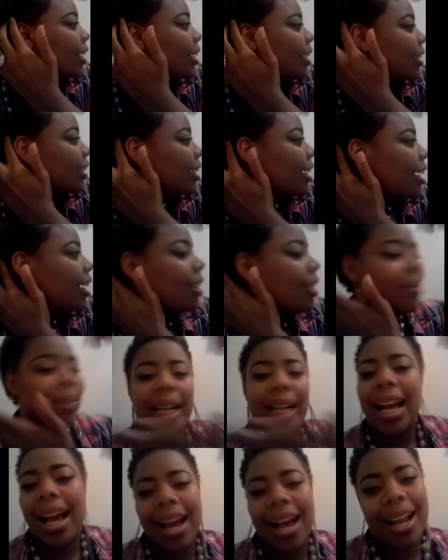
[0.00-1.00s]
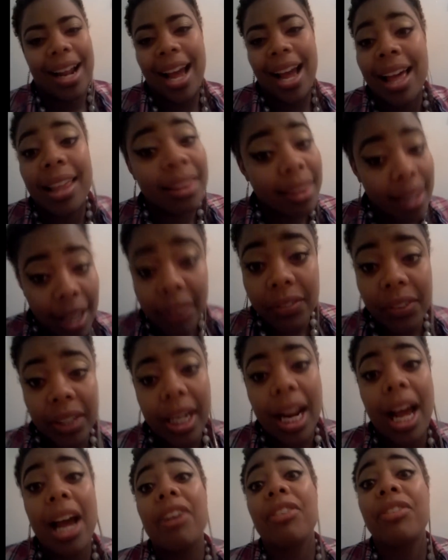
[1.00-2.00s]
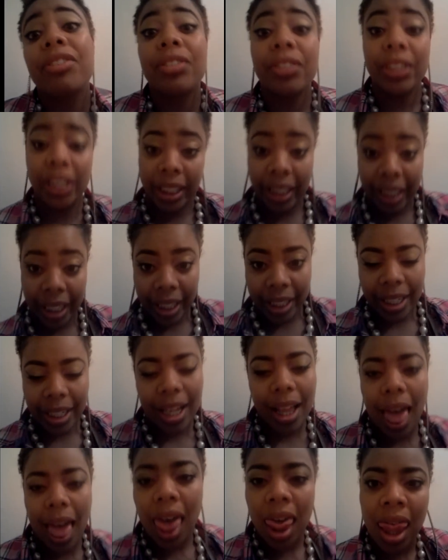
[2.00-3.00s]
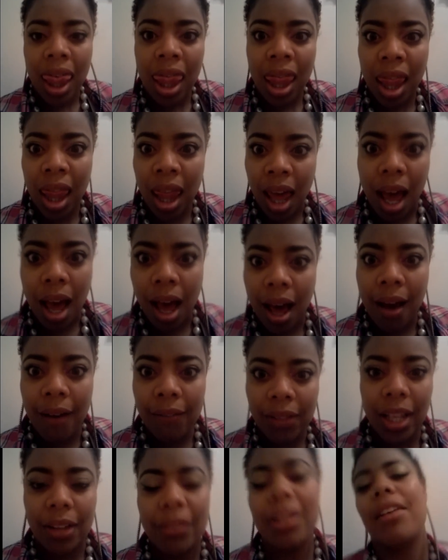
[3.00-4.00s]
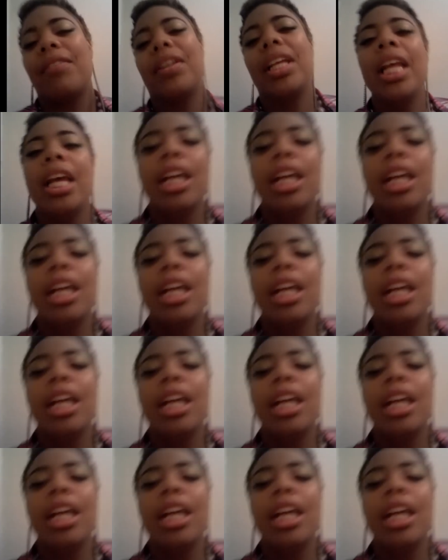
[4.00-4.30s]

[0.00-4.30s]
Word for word: Oh my God. I love it. I freaking love, love, love it.